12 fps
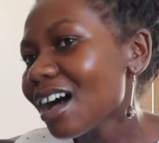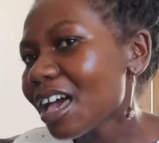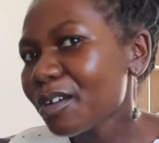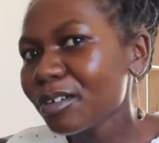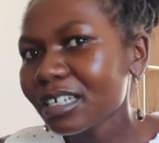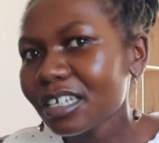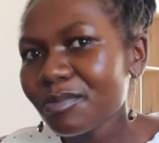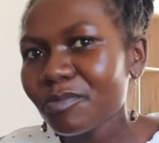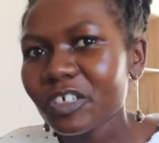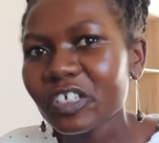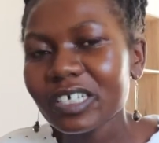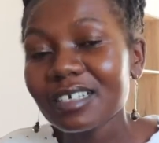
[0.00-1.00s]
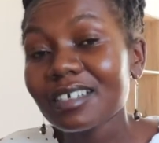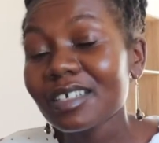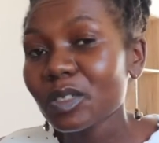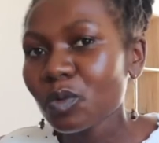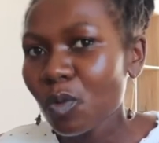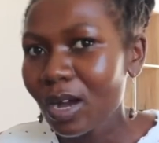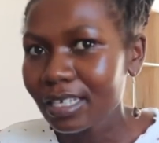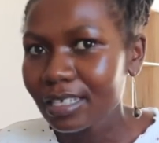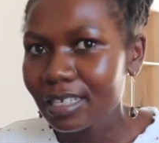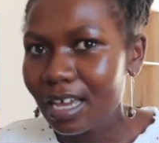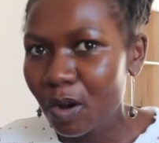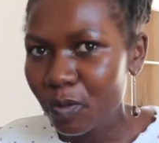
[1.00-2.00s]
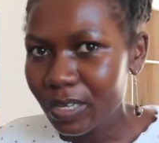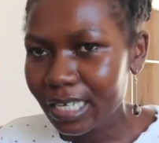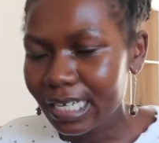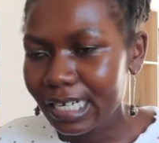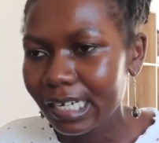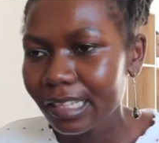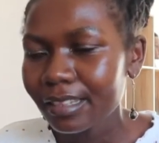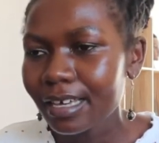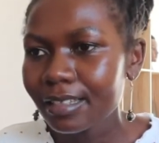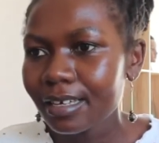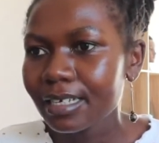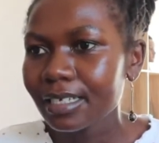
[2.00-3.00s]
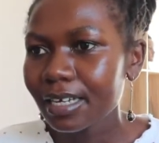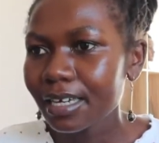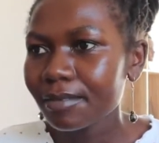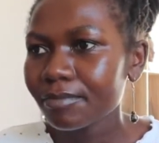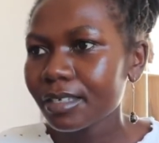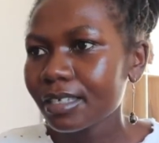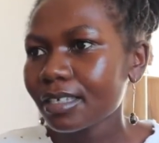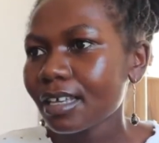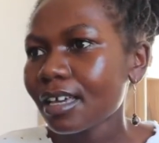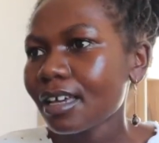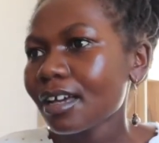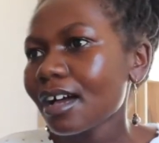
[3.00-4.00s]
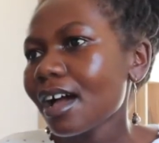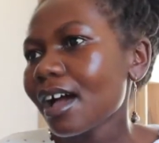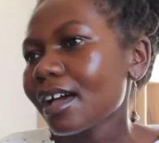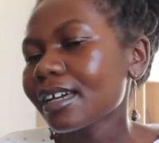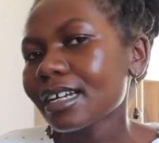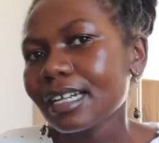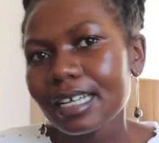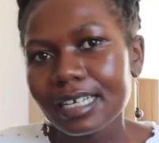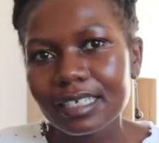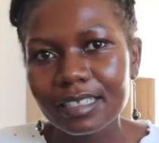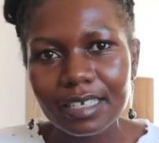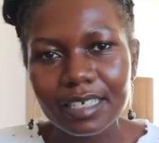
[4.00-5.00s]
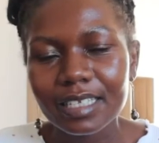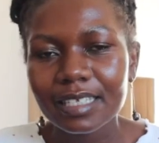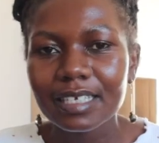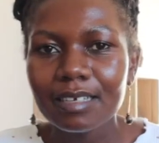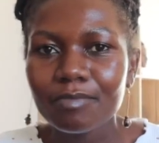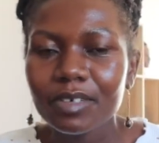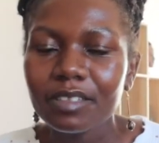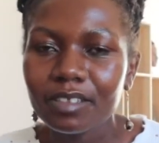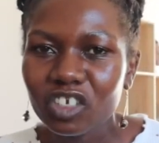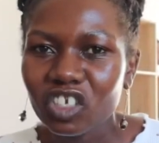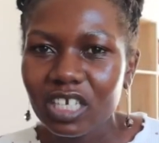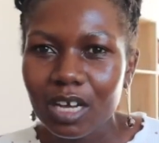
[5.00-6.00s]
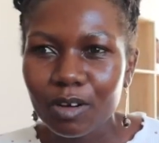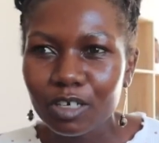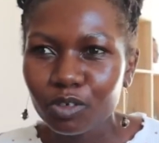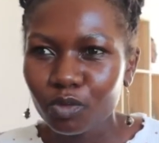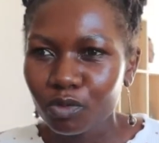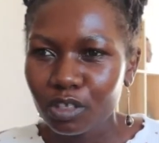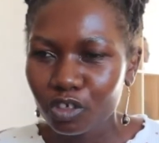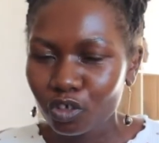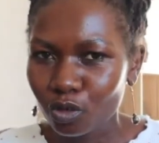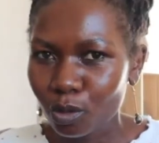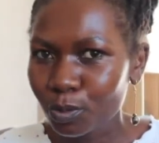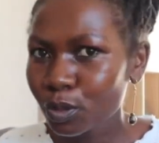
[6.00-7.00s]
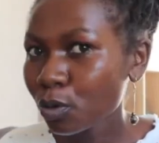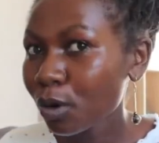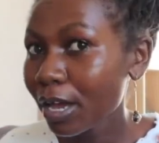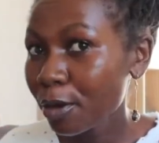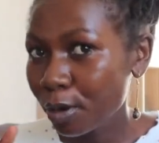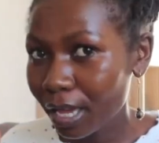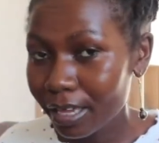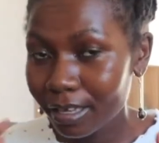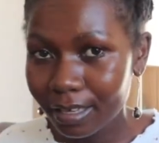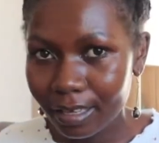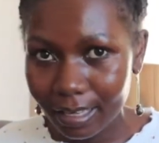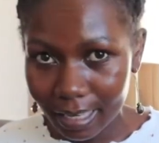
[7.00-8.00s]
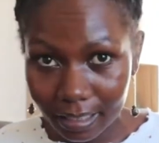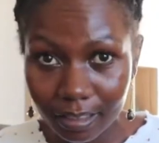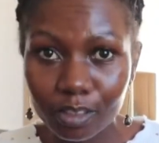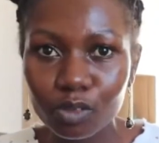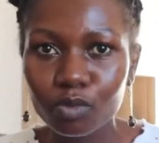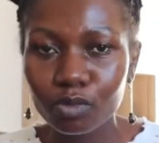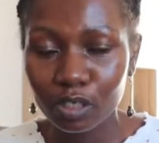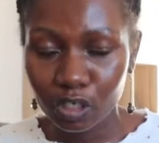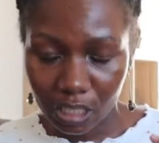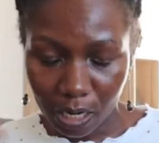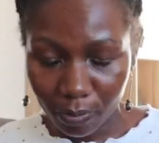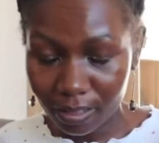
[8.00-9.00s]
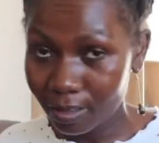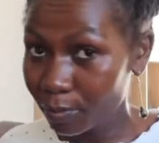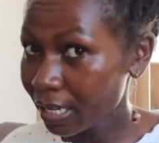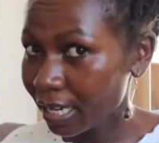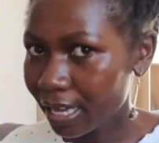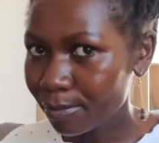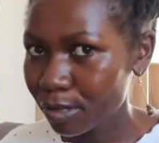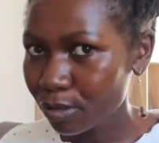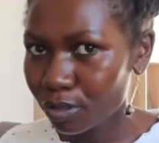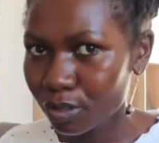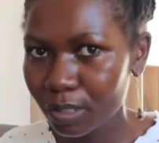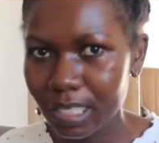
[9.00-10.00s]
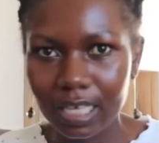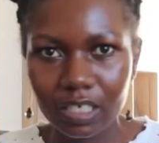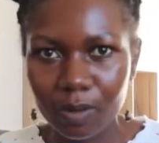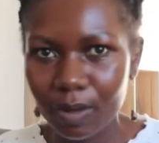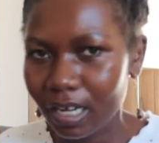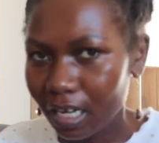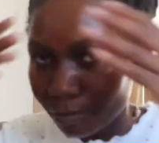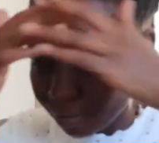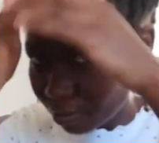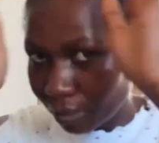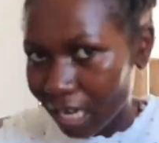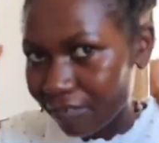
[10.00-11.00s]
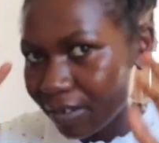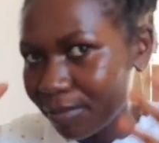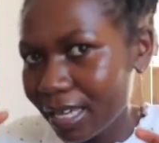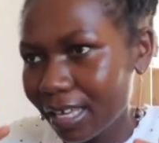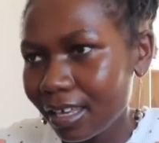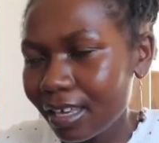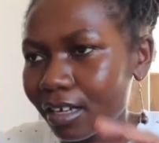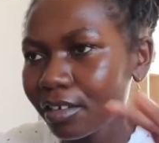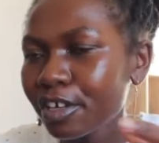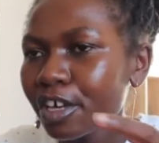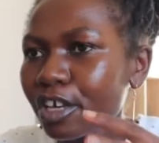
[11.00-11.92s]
I only moisturize once a week. The other times I let the steam in the shower do the job. So I get into the shower the way I am. I don't use a shower cap or cover my hair,